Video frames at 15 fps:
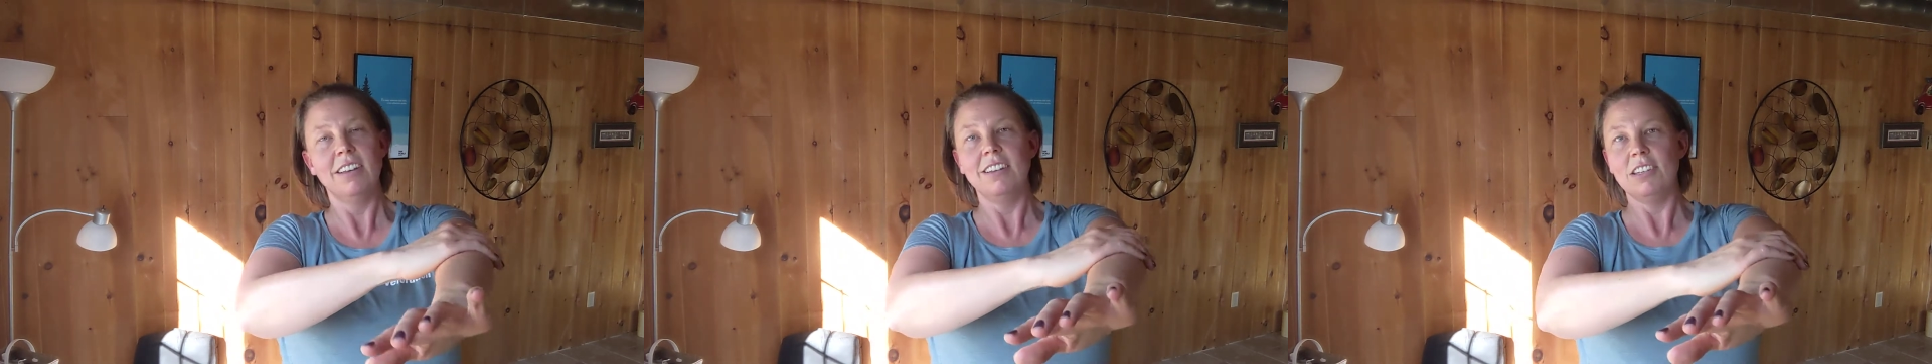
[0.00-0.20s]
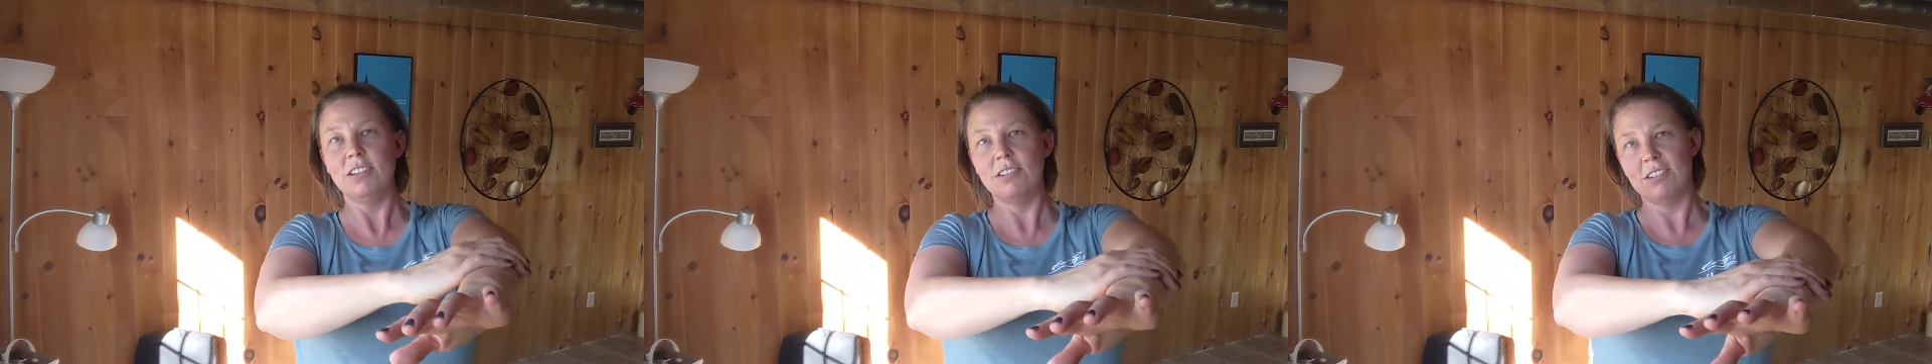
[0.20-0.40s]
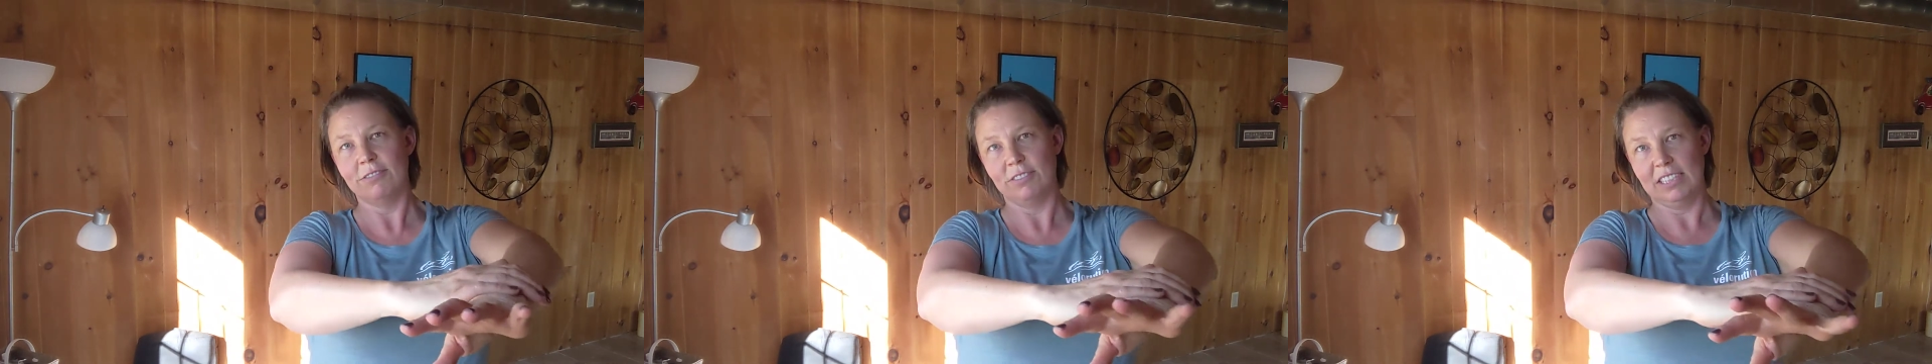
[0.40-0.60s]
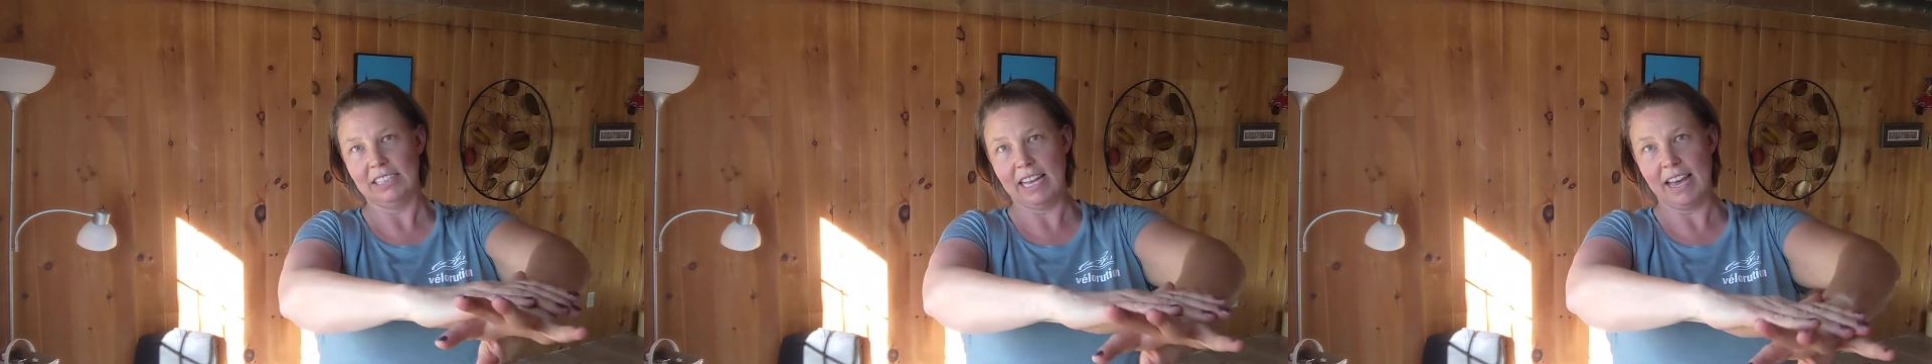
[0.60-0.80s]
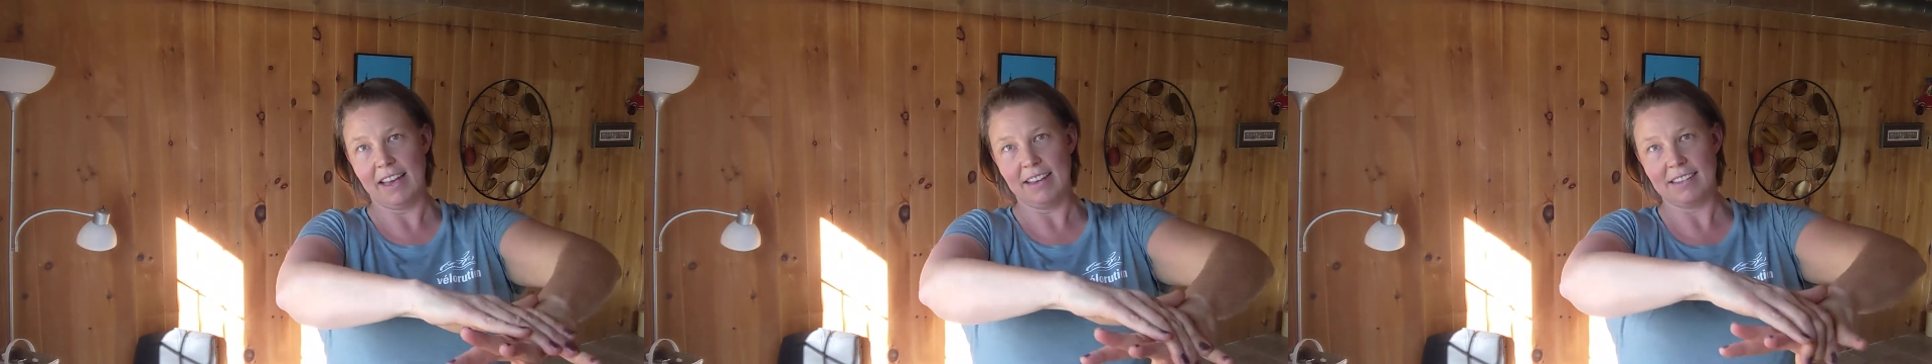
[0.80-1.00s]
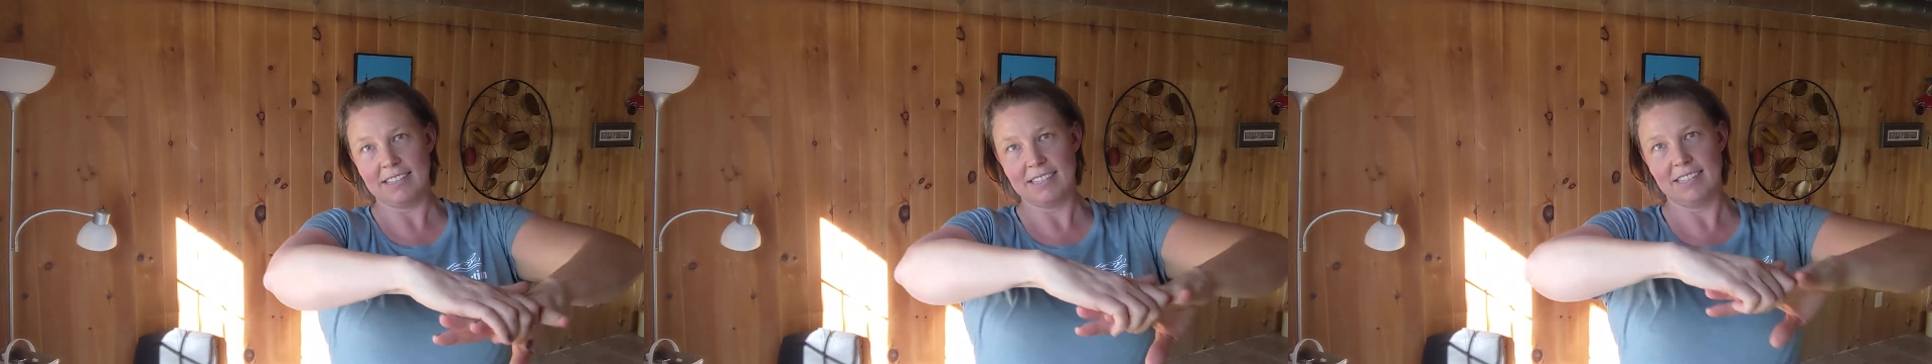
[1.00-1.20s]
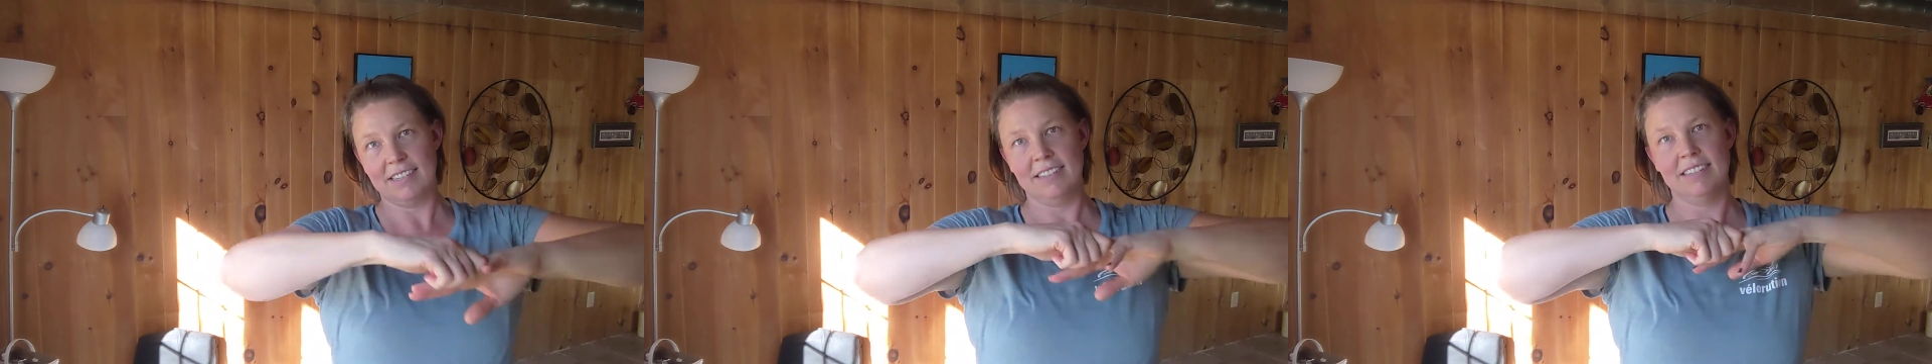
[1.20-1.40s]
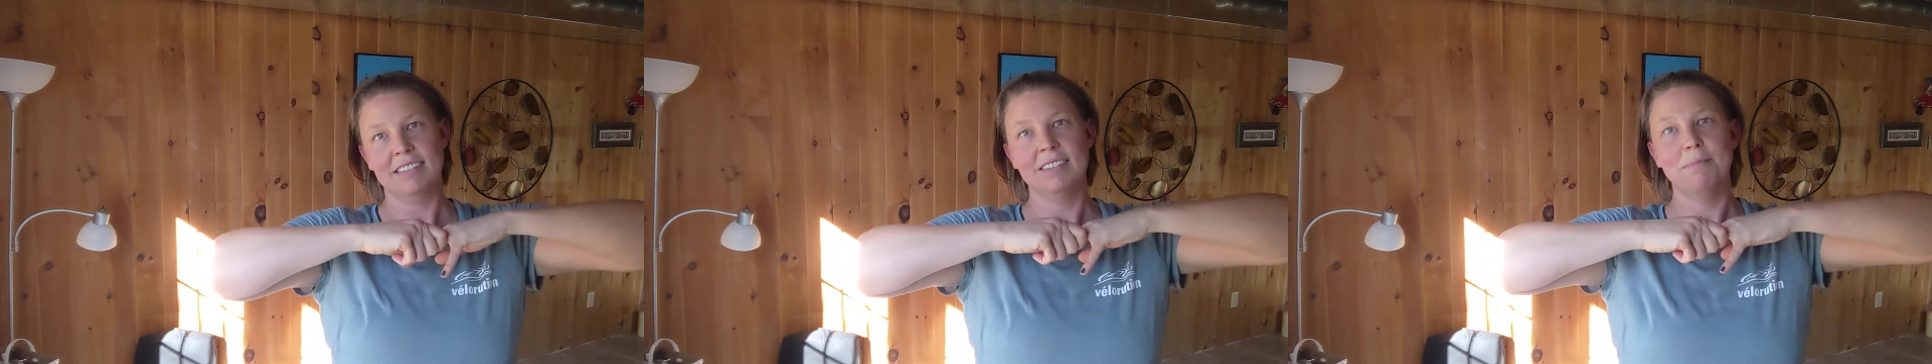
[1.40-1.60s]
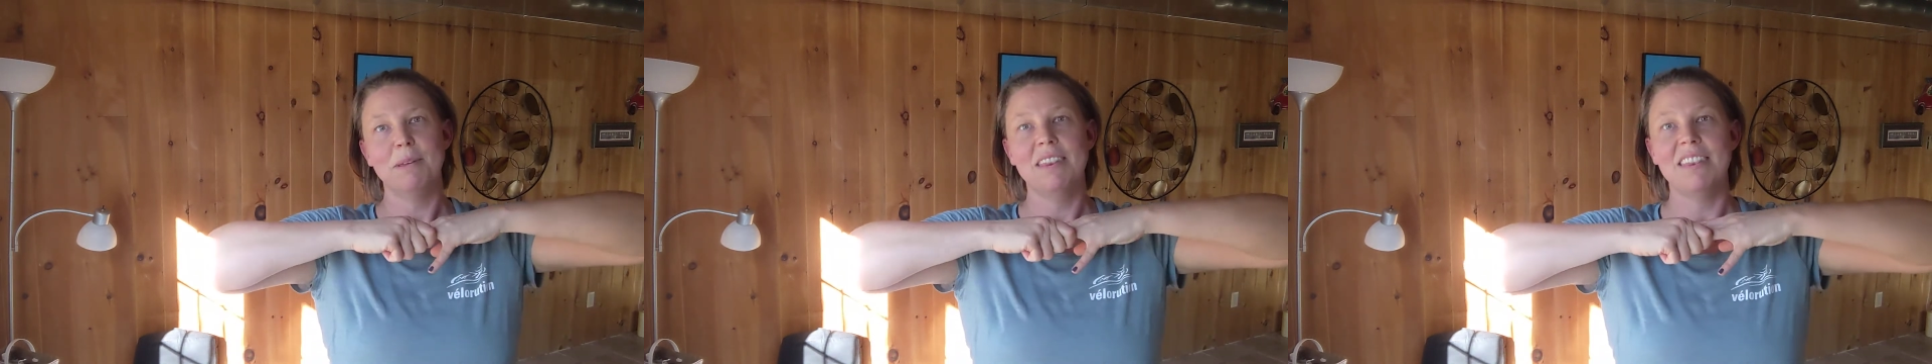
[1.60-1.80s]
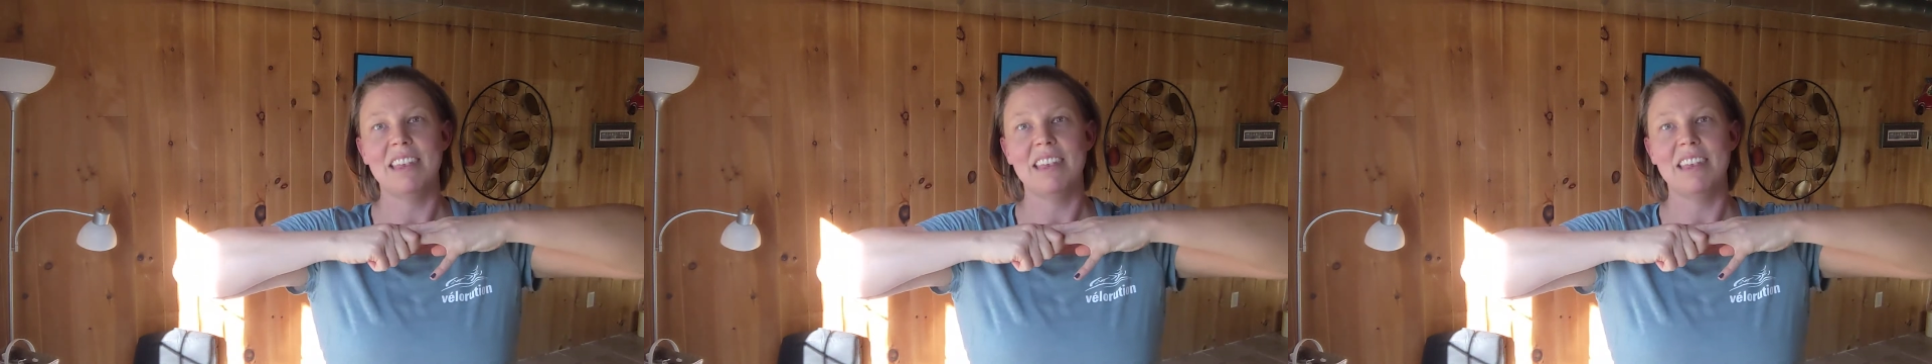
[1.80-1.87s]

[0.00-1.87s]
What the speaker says: You can relax. But